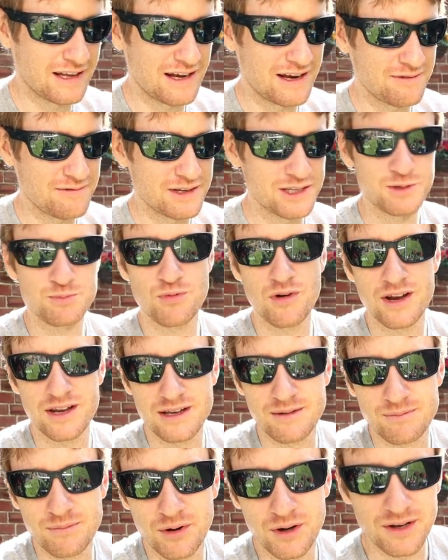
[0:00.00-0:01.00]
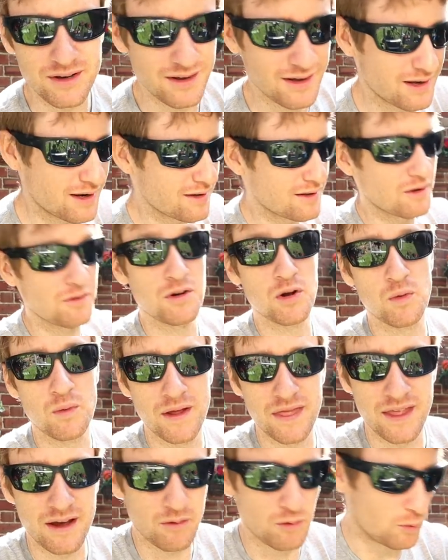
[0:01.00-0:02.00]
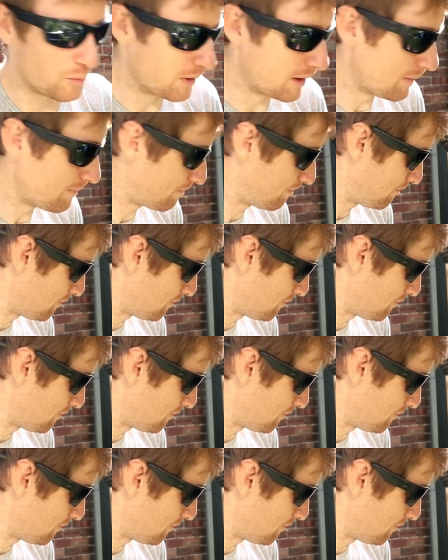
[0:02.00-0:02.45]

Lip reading: I reach breaking point, and I don't know when that will be.